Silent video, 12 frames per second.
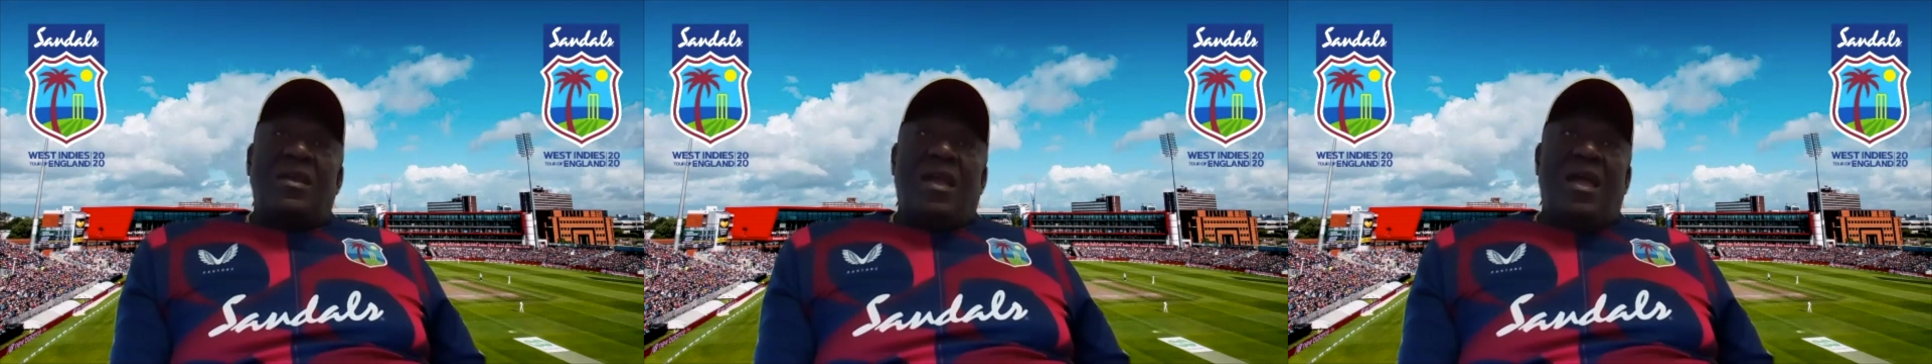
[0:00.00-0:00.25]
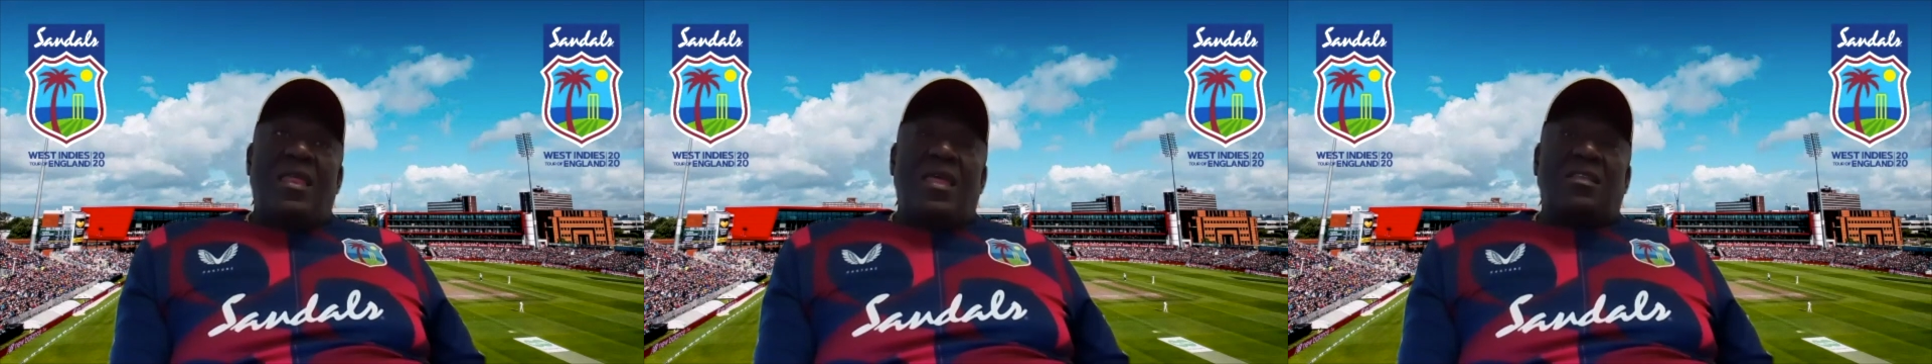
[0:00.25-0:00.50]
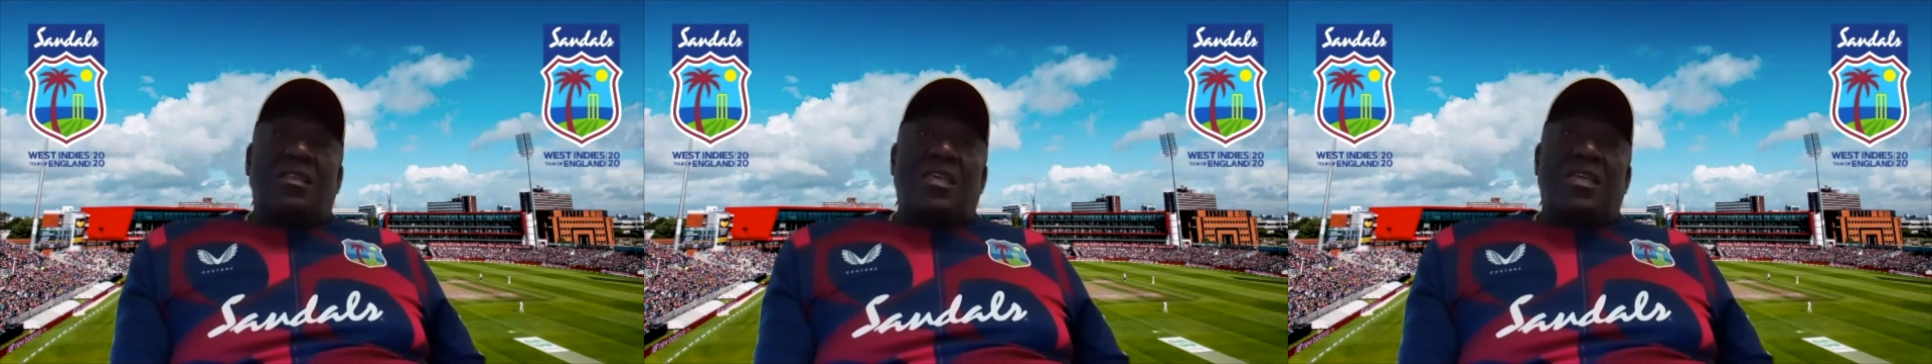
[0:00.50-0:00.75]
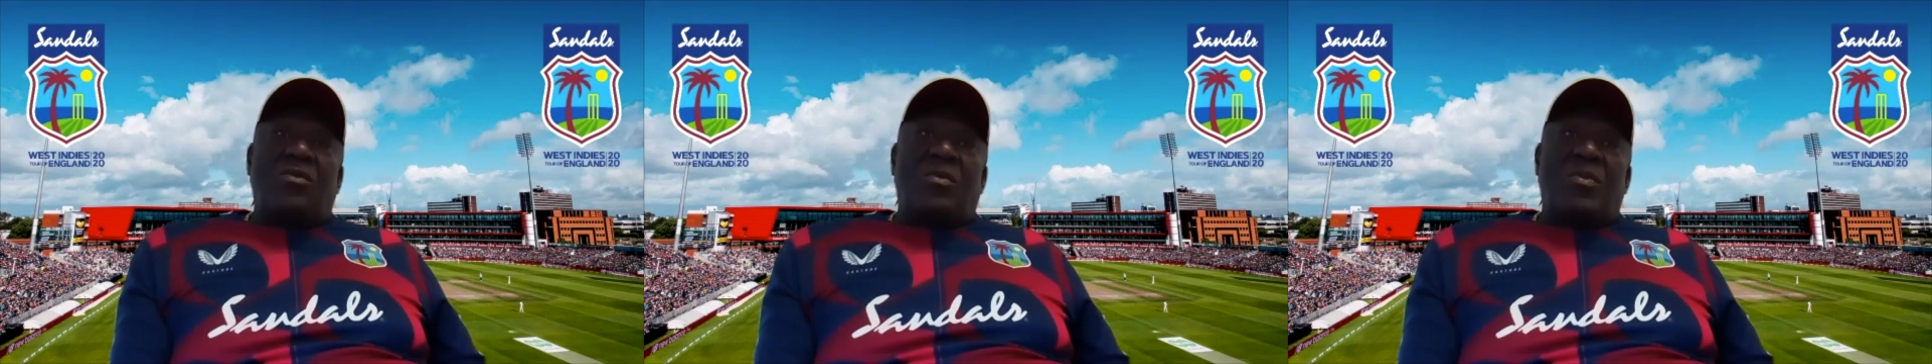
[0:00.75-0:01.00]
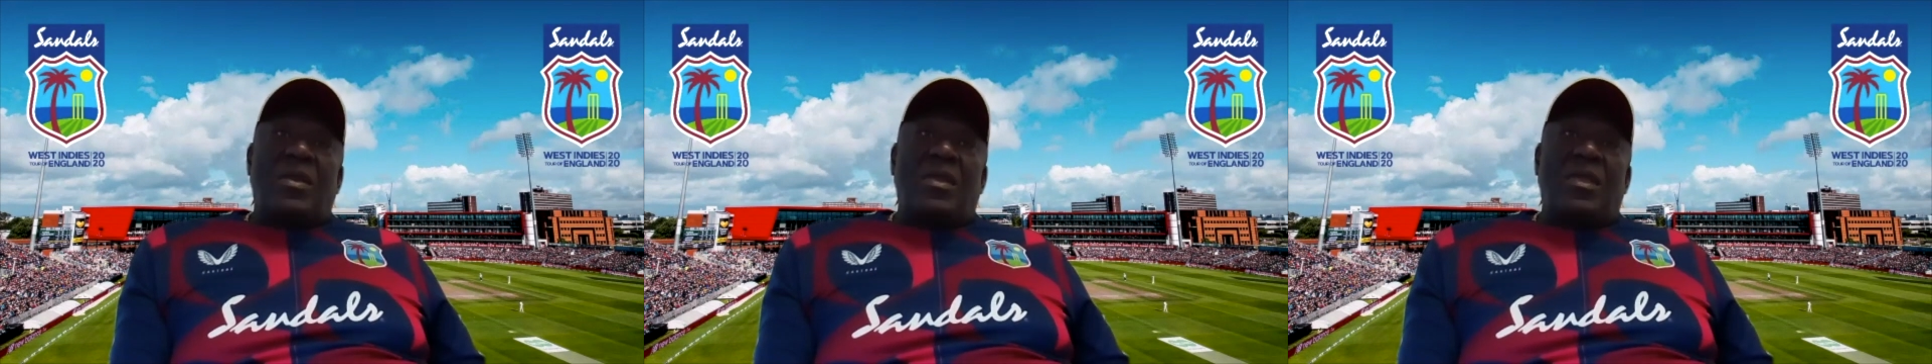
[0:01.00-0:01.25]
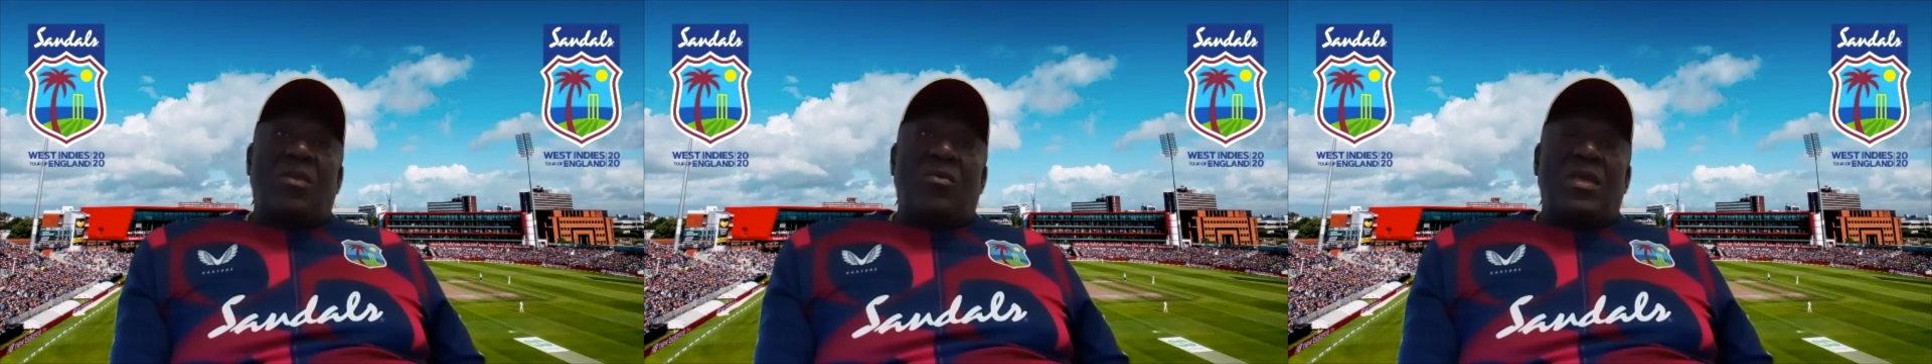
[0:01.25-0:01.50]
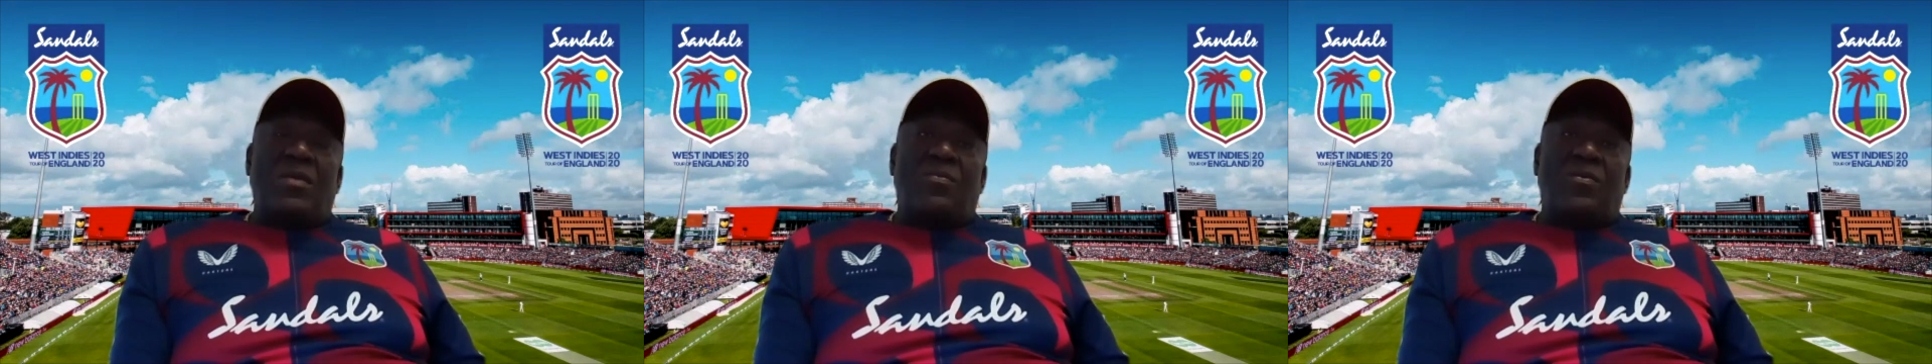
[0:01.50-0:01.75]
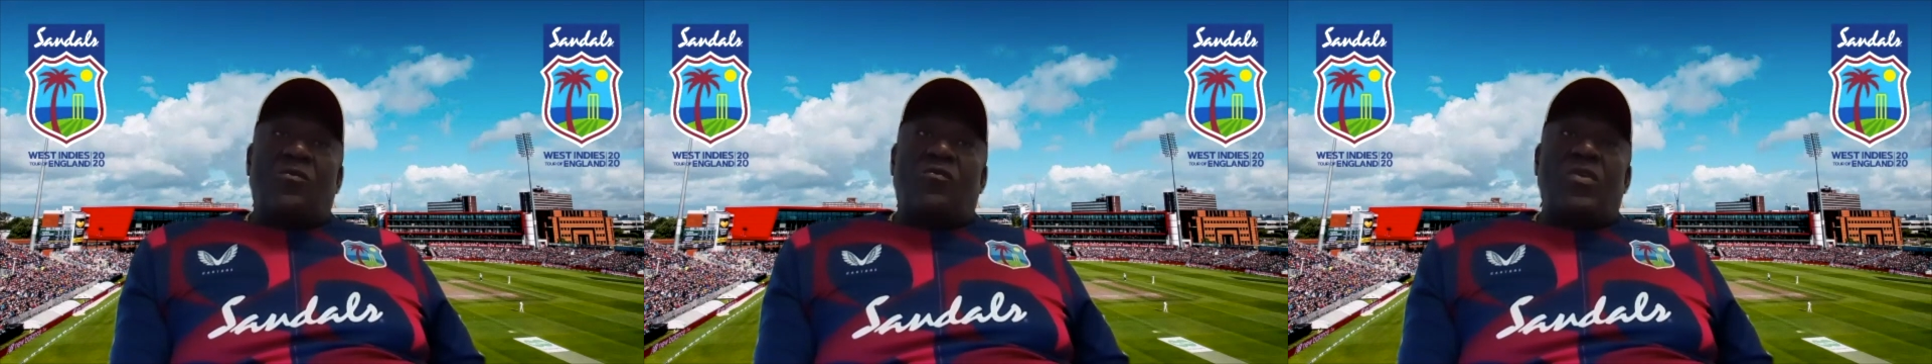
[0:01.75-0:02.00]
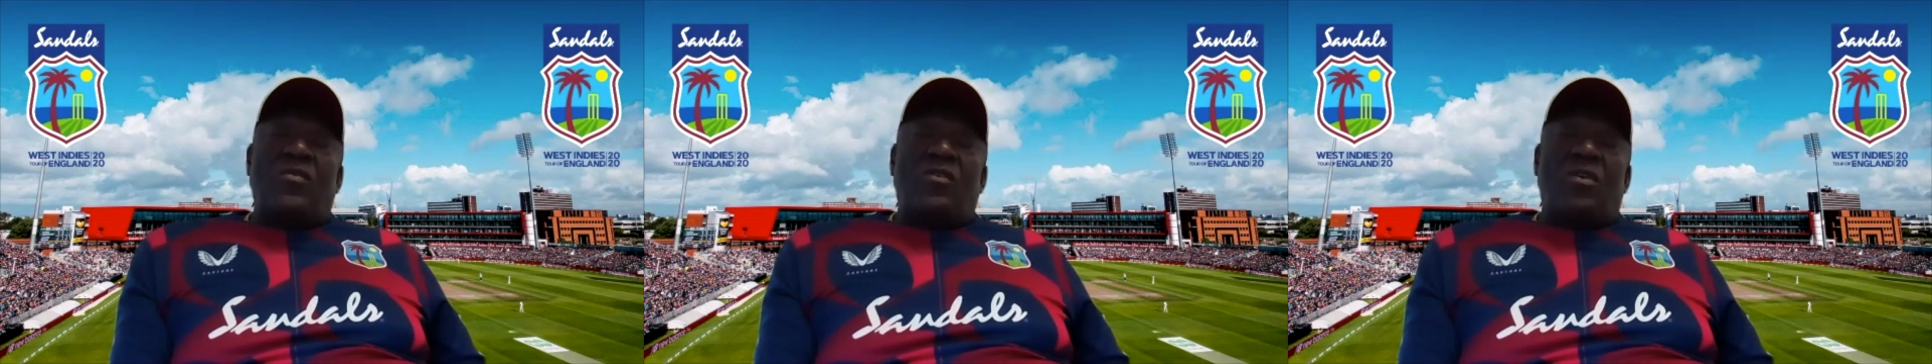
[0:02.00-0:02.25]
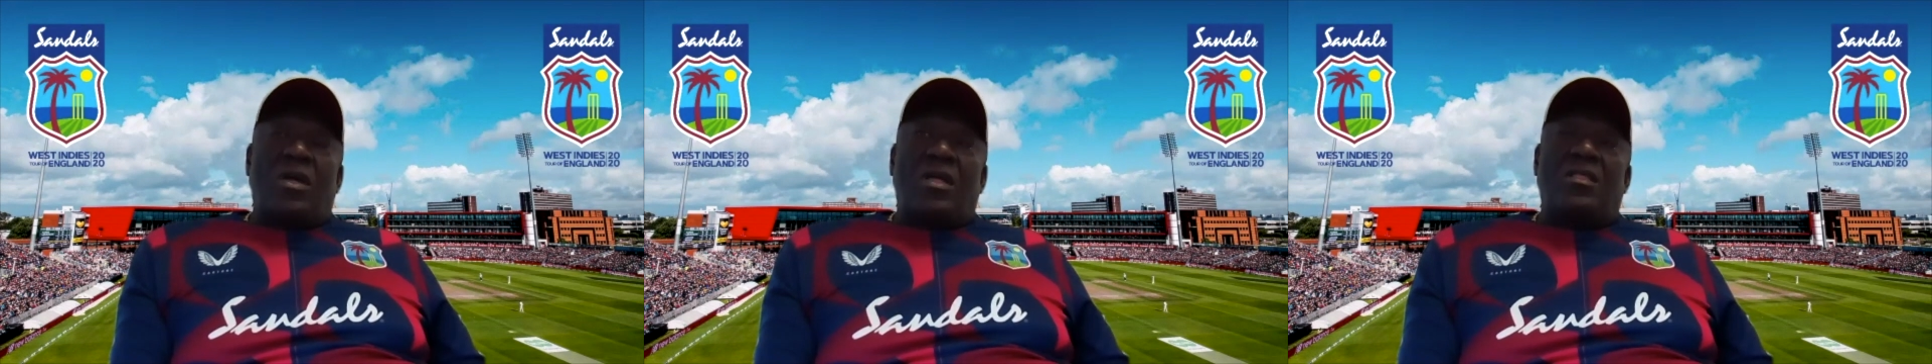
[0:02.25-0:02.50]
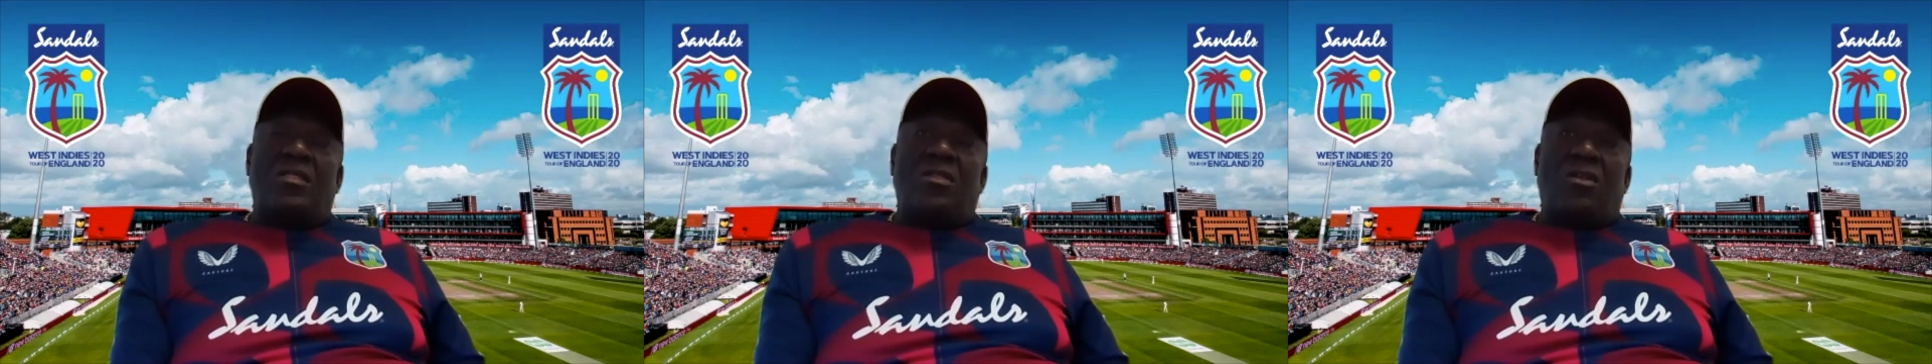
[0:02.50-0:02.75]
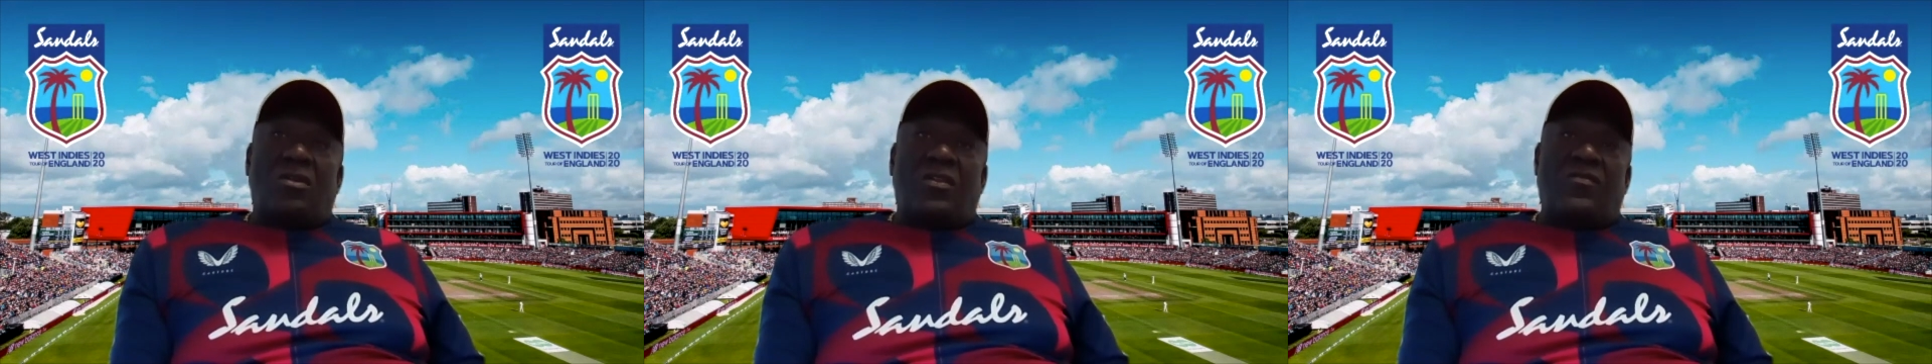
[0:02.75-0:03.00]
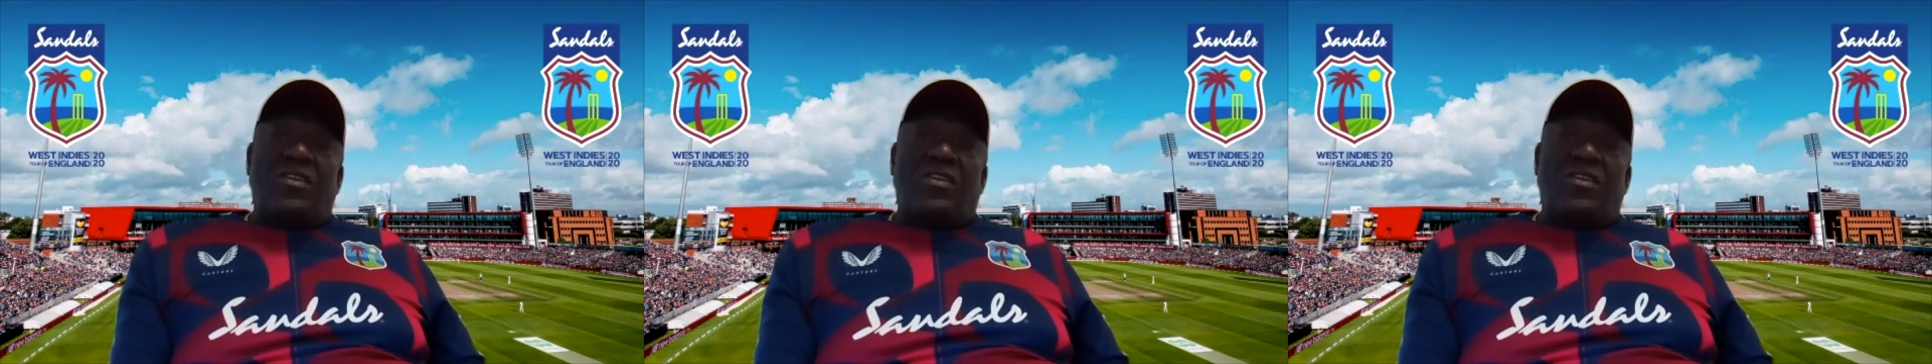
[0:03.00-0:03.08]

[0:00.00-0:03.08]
And I think he will improve. We've got a lot of